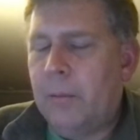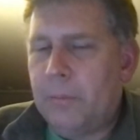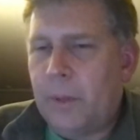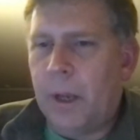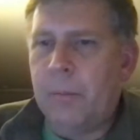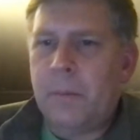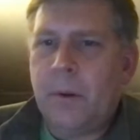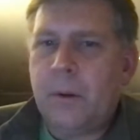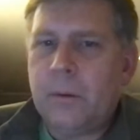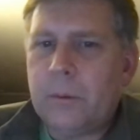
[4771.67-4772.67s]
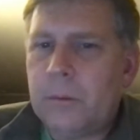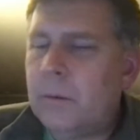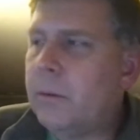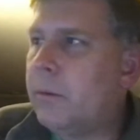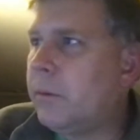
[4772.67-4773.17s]
And then Pathfinder
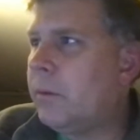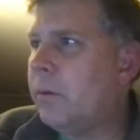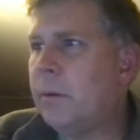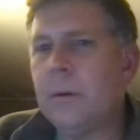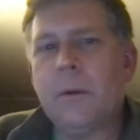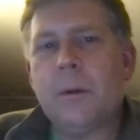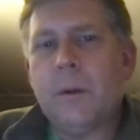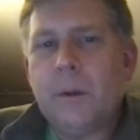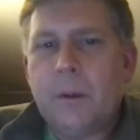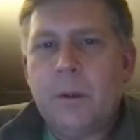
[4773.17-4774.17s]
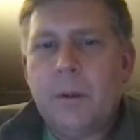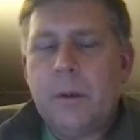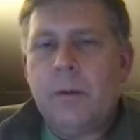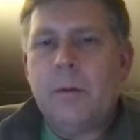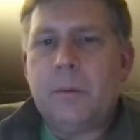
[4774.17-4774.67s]
overtook 4th edition. And then
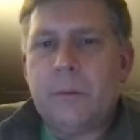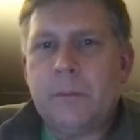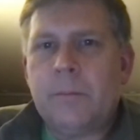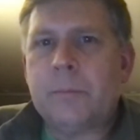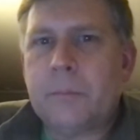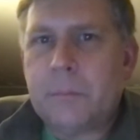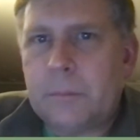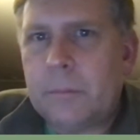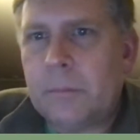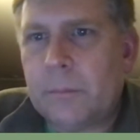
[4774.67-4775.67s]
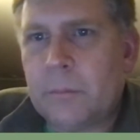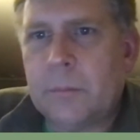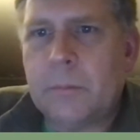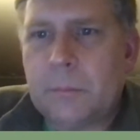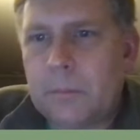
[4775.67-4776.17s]
Wizard said, all right, we'll do 5th
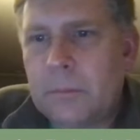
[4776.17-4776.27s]
edition.